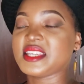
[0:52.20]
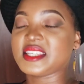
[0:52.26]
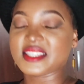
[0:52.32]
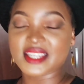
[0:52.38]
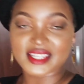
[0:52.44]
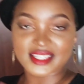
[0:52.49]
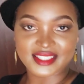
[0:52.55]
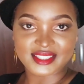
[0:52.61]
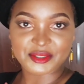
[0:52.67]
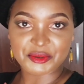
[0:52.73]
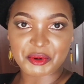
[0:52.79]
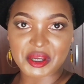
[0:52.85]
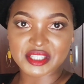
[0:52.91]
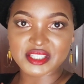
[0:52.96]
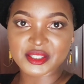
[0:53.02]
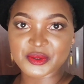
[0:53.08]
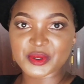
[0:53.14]
Yes, so
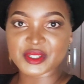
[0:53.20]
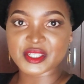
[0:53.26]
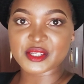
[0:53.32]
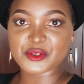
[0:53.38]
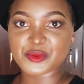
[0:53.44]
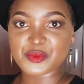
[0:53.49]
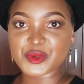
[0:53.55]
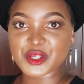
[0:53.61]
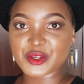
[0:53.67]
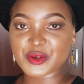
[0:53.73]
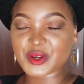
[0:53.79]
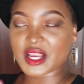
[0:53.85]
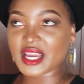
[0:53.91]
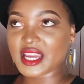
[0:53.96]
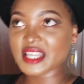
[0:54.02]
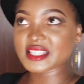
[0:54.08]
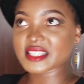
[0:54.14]
I just wanted to bring you
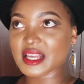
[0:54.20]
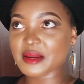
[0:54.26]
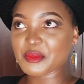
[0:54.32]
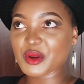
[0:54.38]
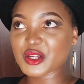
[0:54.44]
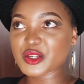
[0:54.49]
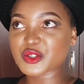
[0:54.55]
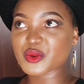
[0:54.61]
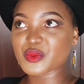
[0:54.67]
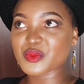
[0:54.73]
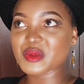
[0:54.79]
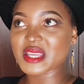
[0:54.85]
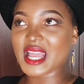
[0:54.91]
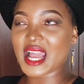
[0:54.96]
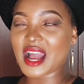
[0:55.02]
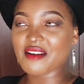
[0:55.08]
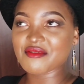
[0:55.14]
guys. I'm going to be
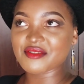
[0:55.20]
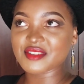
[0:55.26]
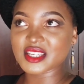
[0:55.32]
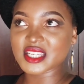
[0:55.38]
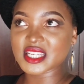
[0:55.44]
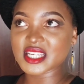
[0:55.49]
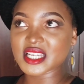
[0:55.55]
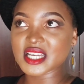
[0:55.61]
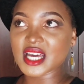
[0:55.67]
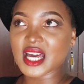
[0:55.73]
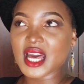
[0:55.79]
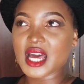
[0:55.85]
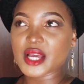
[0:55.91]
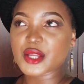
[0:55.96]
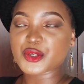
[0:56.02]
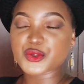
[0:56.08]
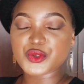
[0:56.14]
having
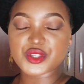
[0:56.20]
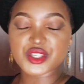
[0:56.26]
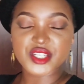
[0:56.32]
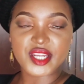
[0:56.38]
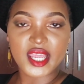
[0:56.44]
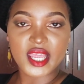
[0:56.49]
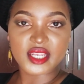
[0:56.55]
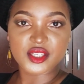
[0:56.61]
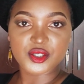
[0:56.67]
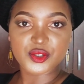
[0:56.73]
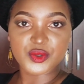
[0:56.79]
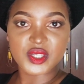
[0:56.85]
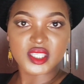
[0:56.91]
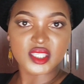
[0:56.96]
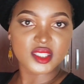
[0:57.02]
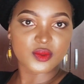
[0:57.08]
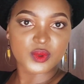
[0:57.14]
2 strand
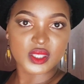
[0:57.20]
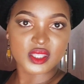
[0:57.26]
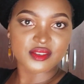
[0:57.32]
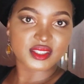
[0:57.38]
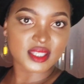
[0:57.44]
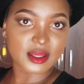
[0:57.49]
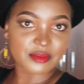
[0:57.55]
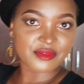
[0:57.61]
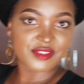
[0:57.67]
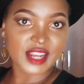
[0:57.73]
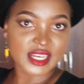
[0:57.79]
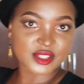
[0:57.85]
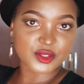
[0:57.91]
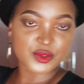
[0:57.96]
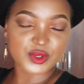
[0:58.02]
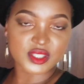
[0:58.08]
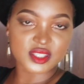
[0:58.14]
twists with some
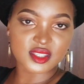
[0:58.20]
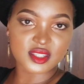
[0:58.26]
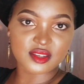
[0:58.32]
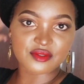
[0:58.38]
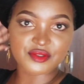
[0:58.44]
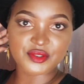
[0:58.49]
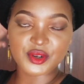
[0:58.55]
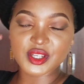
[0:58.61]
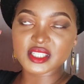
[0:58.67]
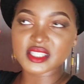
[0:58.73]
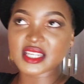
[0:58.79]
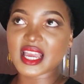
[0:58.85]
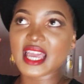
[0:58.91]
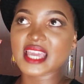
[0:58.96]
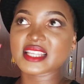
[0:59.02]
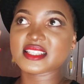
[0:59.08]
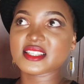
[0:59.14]
flat twists in front.
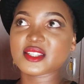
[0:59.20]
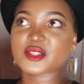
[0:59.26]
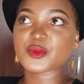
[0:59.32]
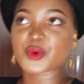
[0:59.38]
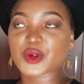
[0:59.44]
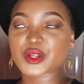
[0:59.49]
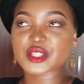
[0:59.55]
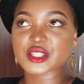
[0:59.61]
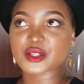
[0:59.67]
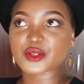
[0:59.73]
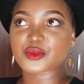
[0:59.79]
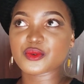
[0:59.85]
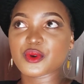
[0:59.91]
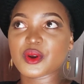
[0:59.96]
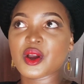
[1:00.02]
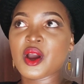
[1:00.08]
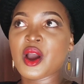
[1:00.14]
I just want
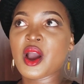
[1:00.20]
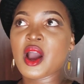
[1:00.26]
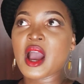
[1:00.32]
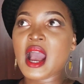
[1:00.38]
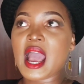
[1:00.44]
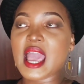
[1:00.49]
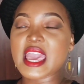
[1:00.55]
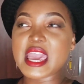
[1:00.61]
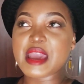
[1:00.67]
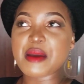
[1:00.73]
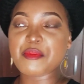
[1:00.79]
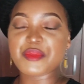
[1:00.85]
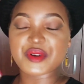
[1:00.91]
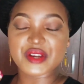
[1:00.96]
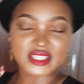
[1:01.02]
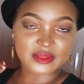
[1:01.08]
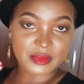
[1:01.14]
to
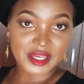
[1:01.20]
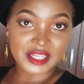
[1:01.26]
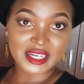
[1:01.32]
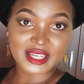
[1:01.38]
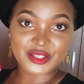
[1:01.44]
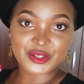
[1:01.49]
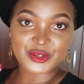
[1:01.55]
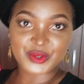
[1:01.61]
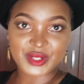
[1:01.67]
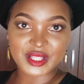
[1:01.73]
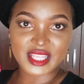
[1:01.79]
embrace my natural